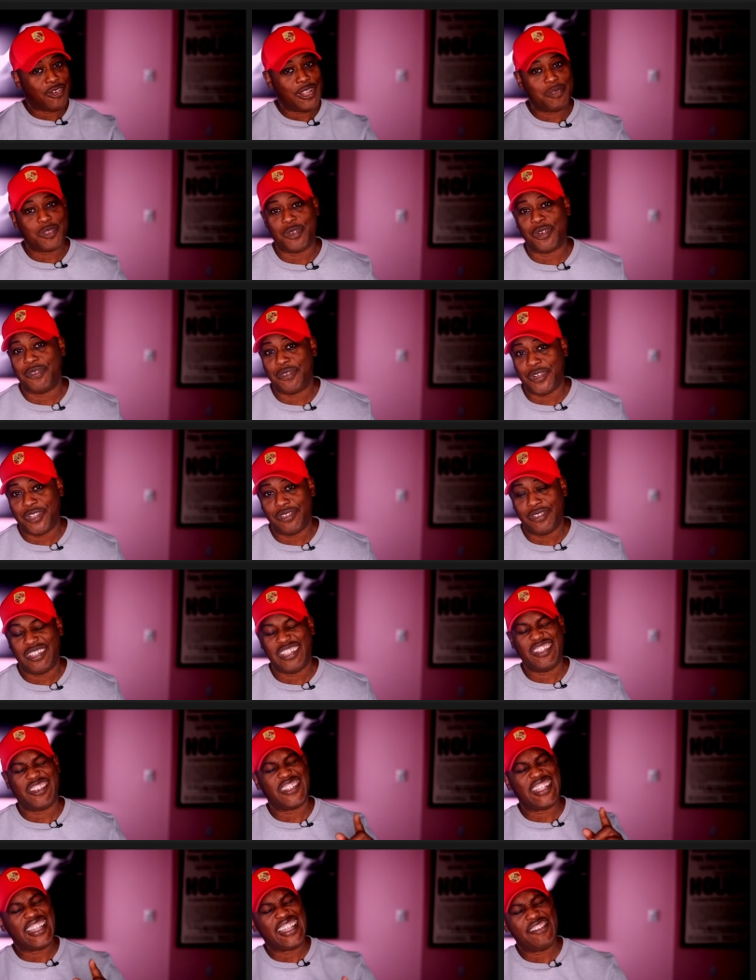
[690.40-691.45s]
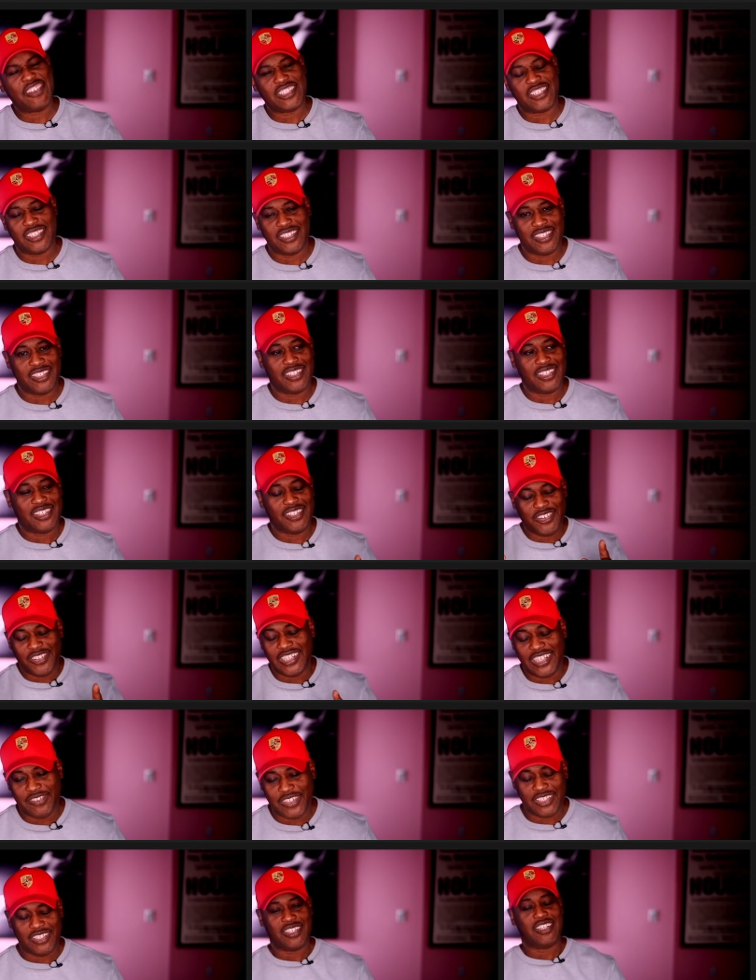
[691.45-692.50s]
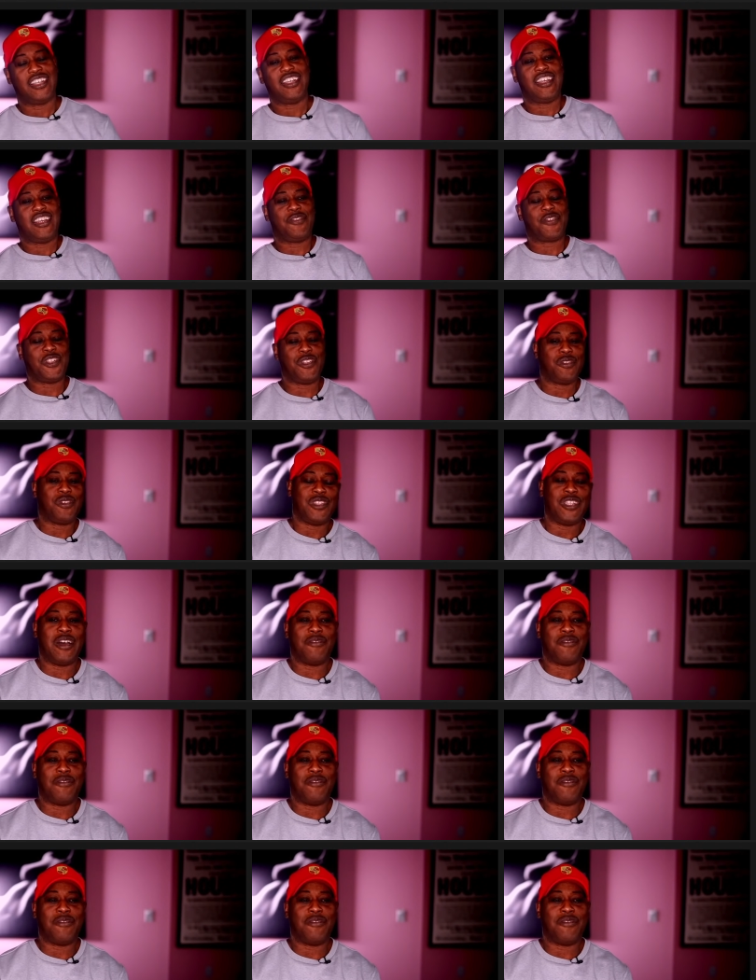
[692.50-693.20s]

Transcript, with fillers: got a rape story for you. You're going to love it. You're going to love it. And for you,